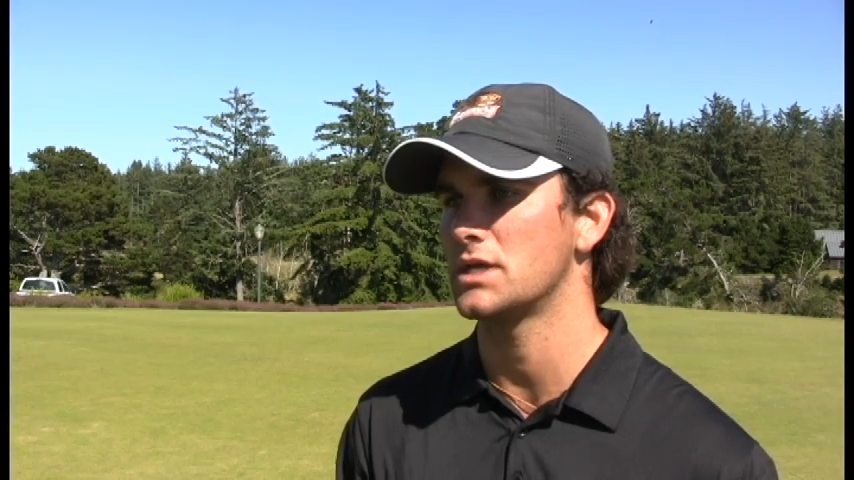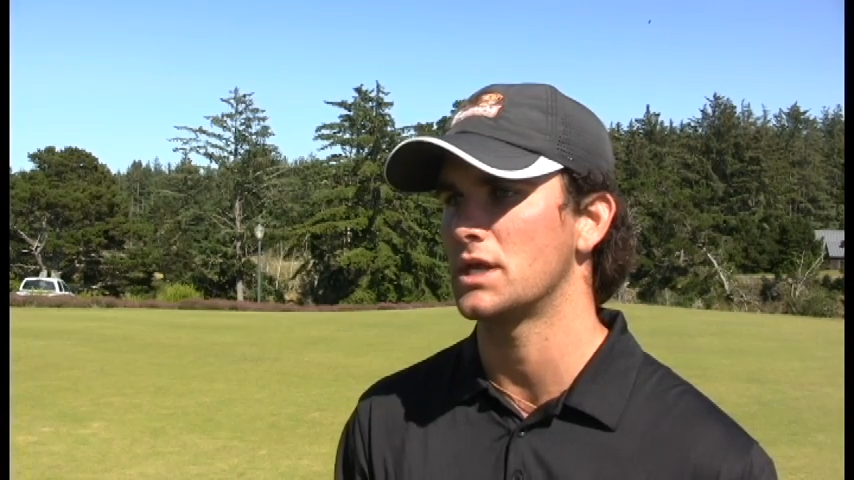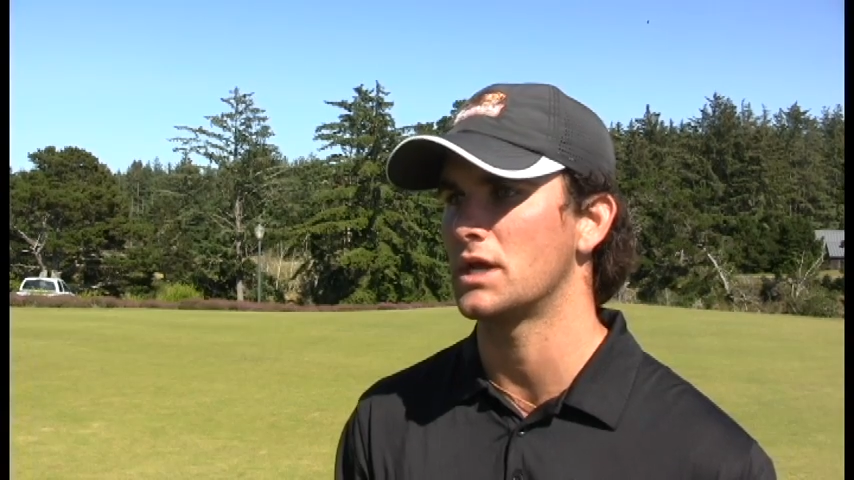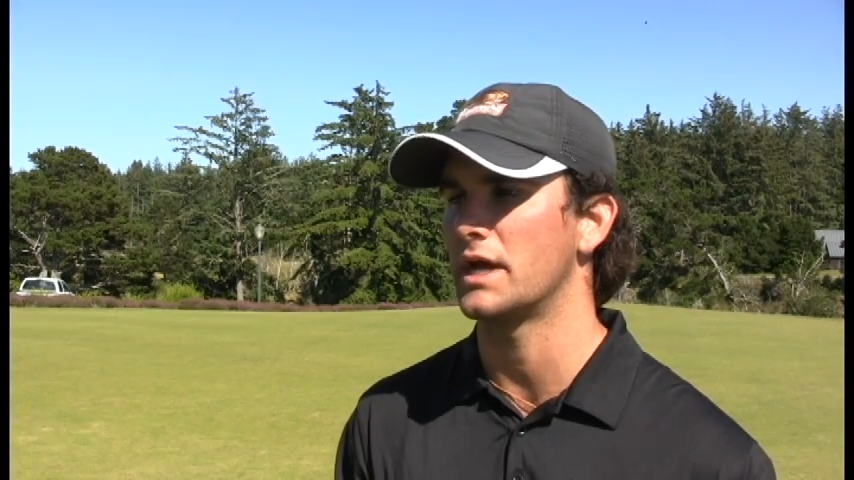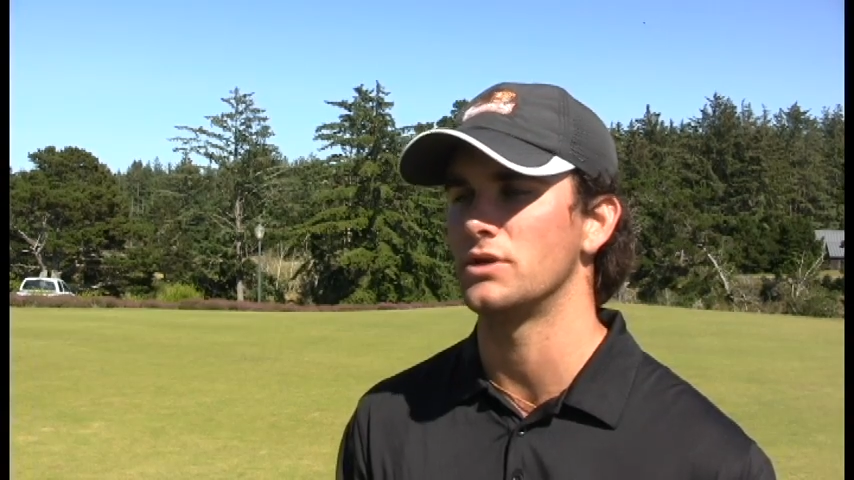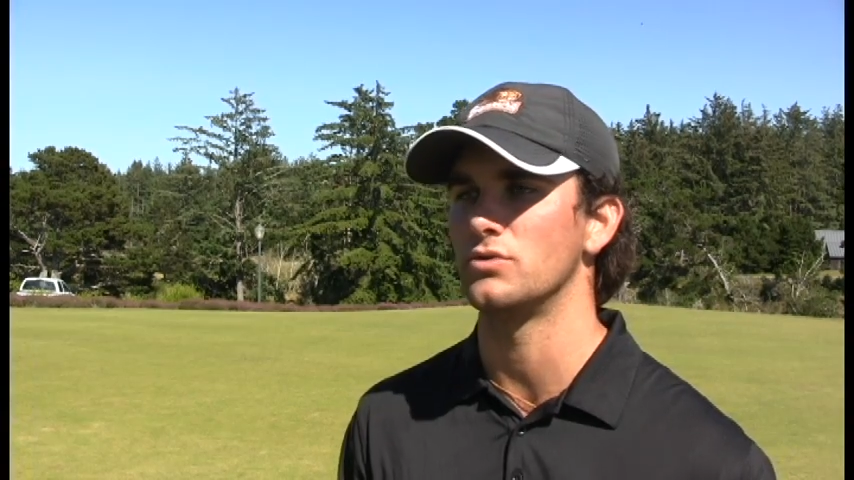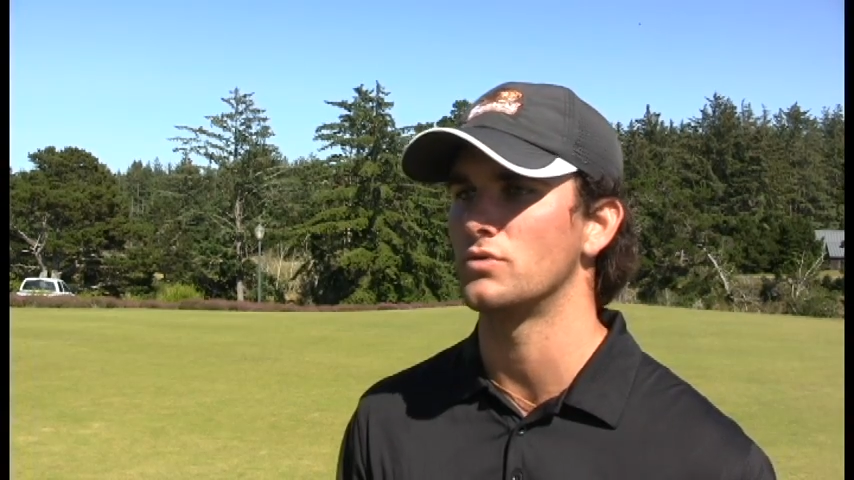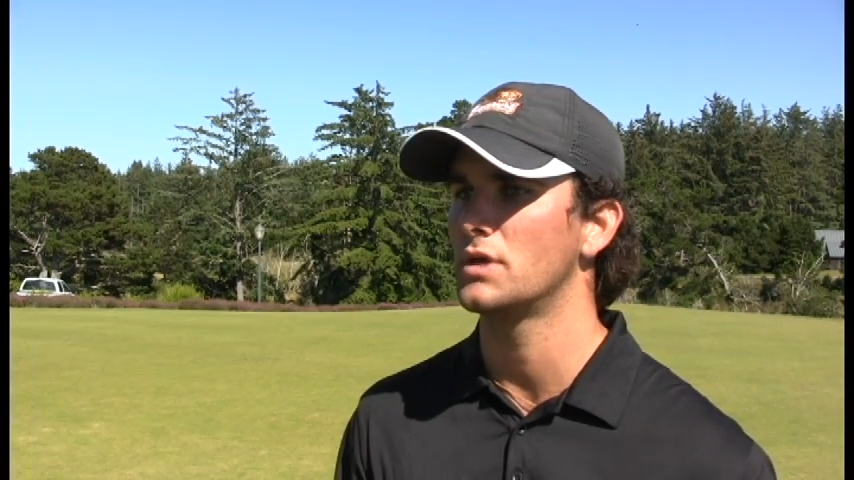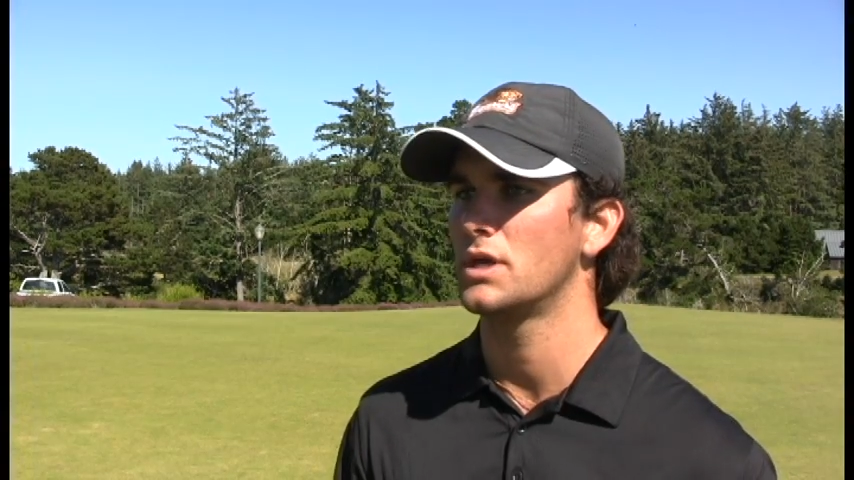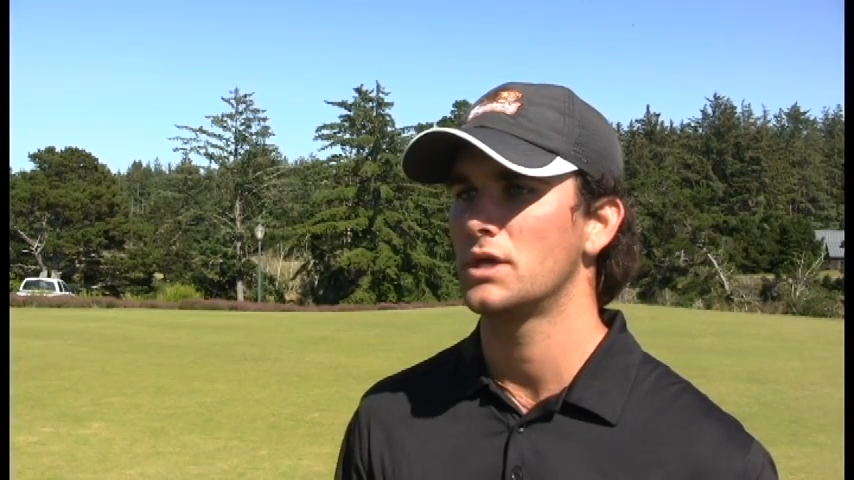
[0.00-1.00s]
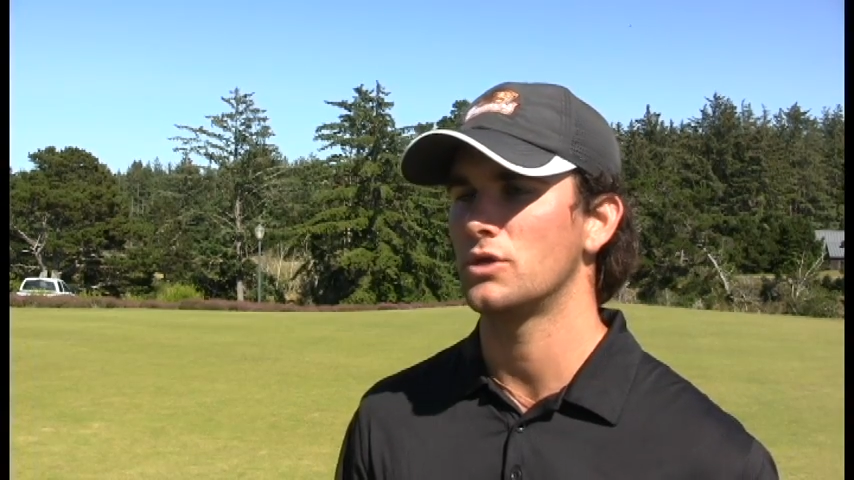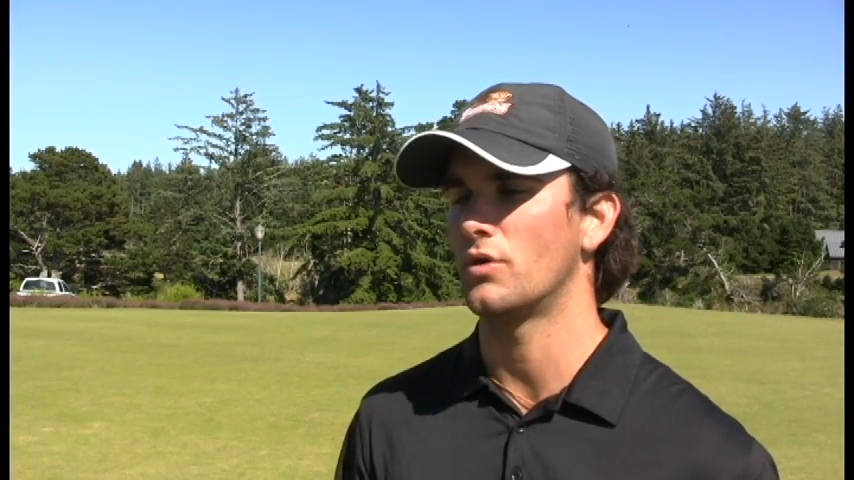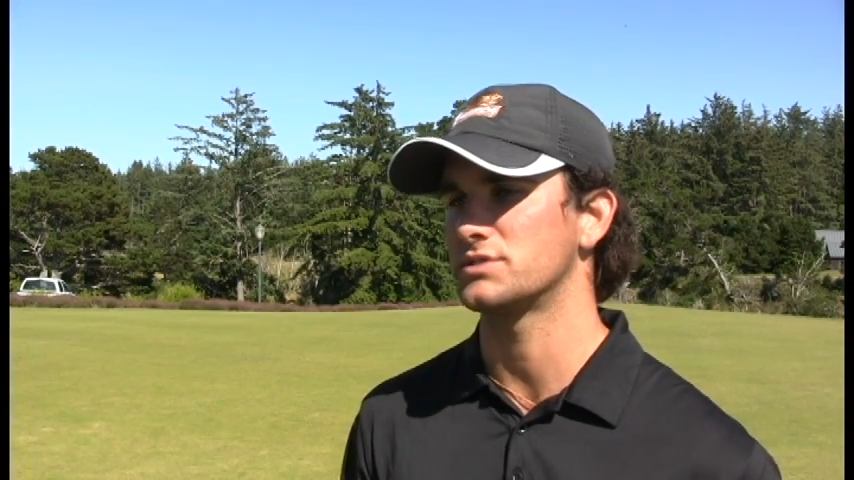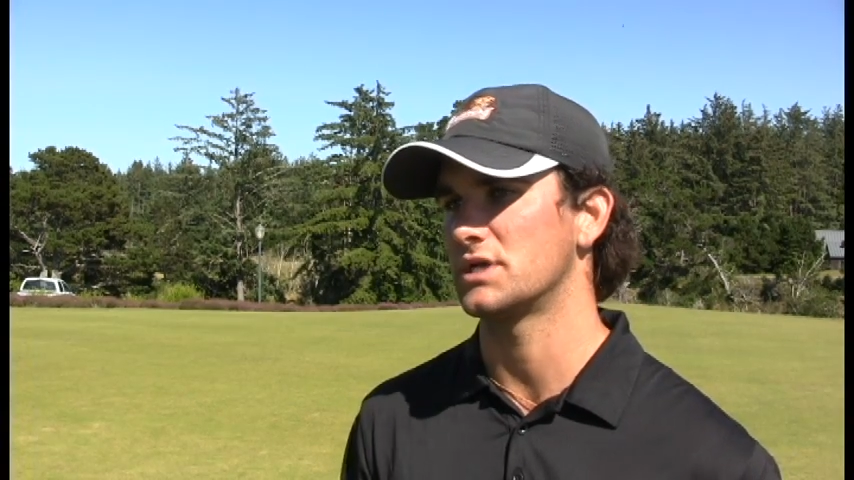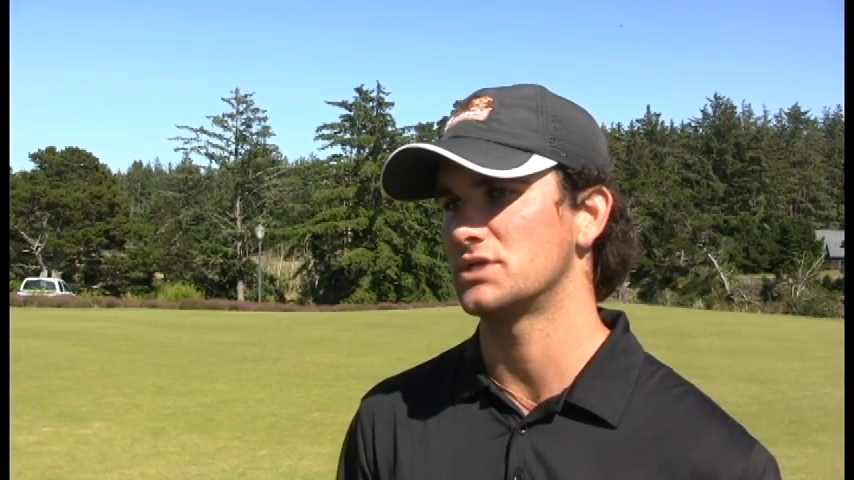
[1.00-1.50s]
and I knew you always got